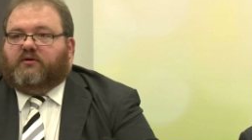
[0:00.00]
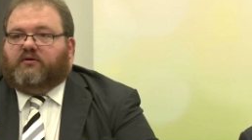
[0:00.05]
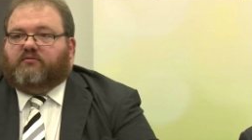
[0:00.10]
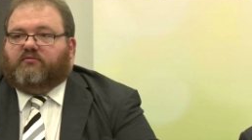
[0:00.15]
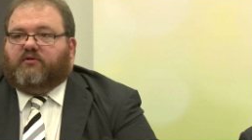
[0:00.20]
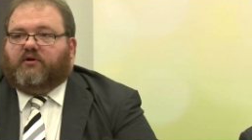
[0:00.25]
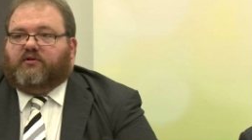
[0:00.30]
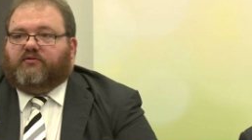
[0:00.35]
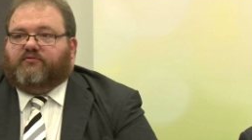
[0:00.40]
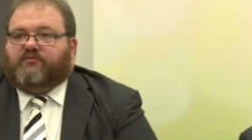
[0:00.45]

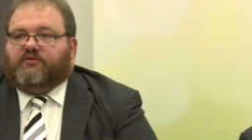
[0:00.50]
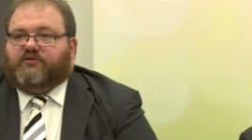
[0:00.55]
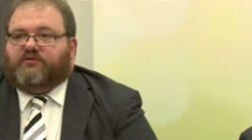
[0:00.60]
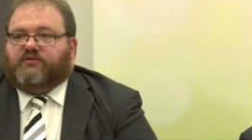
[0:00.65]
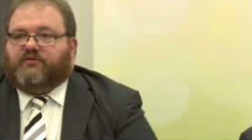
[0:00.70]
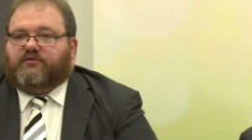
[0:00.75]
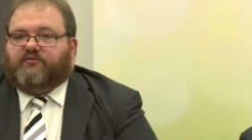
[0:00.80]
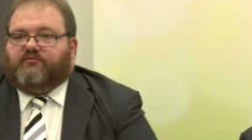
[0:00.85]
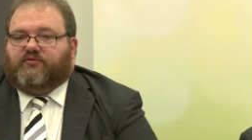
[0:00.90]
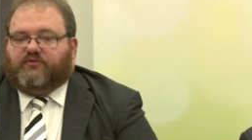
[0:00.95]
relevant
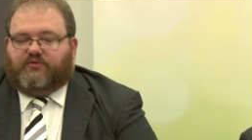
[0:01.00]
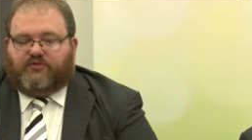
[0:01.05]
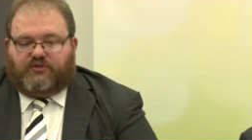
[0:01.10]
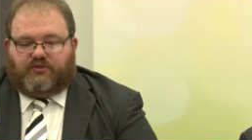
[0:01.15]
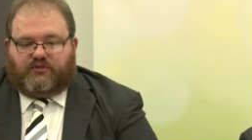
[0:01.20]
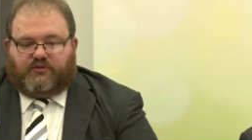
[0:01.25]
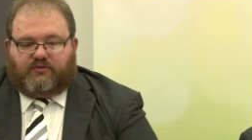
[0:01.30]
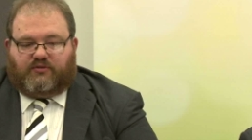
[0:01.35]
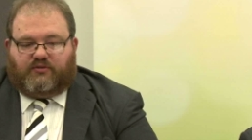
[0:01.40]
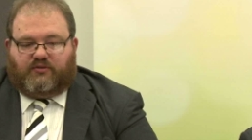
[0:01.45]
to the
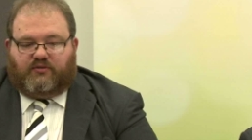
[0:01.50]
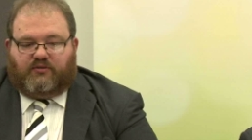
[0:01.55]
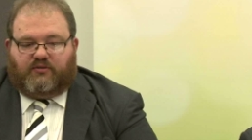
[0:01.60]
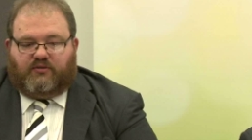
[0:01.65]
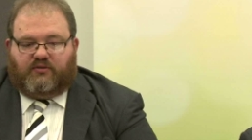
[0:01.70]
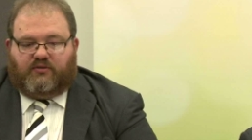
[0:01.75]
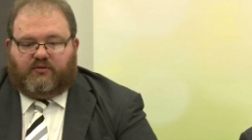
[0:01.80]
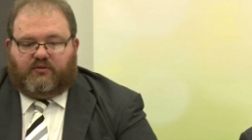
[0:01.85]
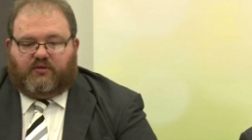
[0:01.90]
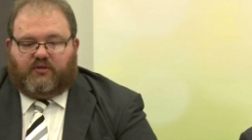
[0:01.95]
future
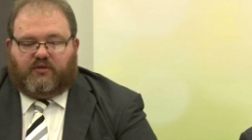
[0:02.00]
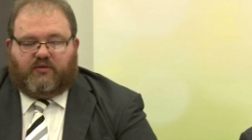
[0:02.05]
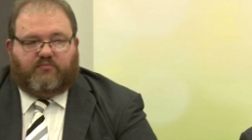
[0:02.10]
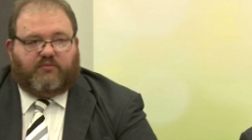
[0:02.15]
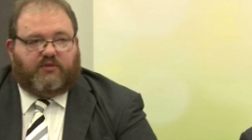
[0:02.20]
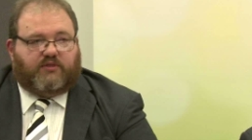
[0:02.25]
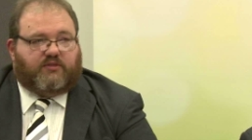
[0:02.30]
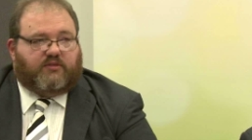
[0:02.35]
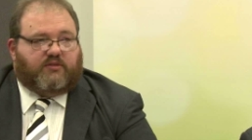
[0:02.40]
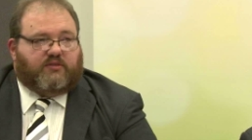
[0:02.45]

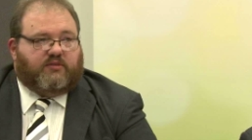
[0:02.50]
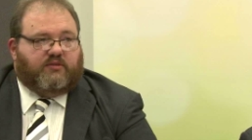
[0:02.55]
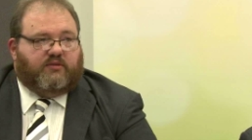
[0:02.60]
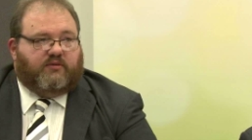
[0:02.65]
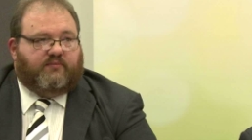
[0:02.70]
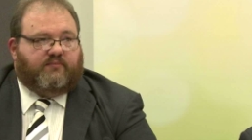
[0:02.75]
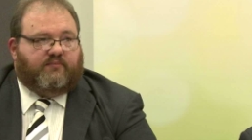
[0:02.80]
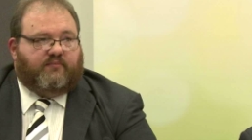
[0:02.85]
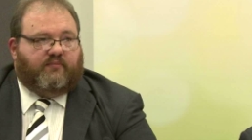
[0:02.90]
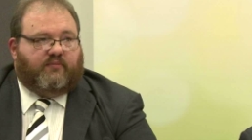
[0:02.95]
business
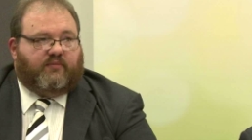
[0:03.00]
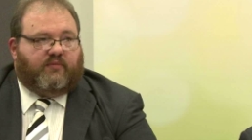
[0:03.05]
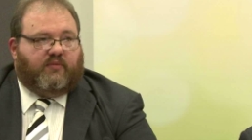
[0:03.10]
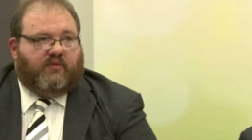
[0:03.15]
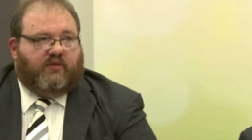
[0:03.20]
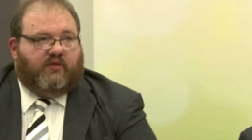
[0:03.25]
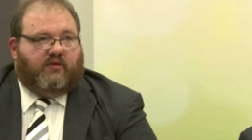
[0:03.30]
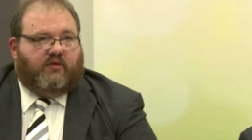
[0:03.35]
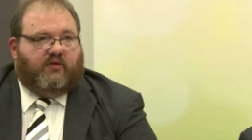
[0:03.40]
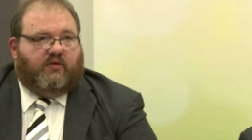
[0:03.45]

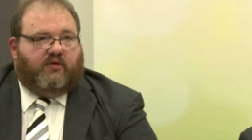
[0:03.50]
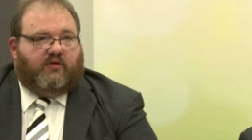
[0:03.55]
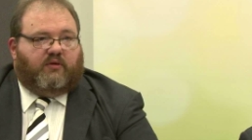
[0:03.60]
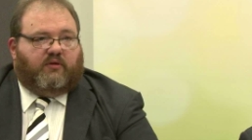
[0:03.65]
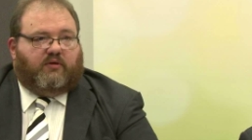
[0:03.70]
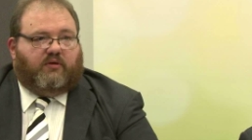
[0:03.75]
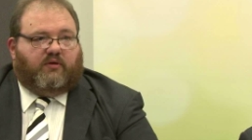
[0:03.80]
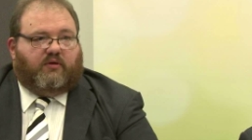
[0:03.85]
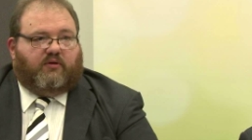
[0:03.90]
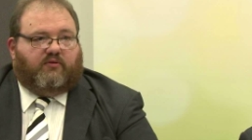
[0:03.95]

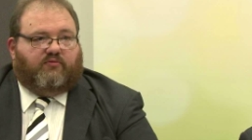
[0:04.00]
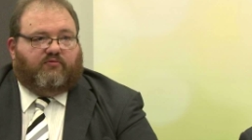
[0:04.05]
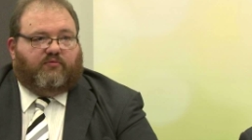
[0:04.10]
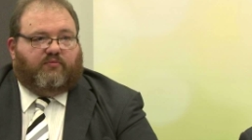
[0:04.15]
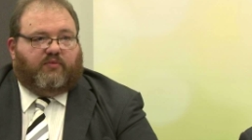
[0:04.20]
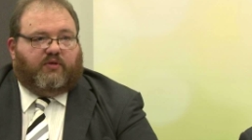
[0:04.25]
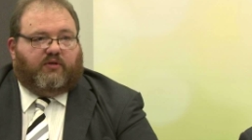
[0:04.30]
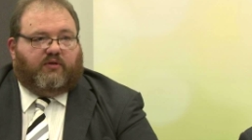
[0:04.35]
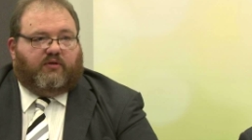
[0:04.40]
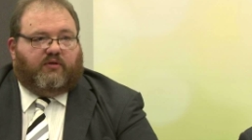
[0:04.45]
from
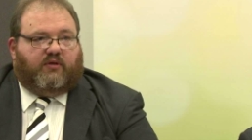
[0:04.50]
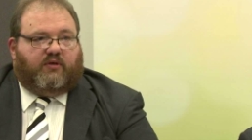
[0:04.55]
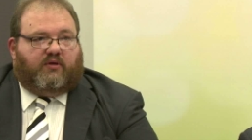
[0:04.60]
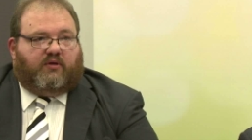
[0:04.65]
there.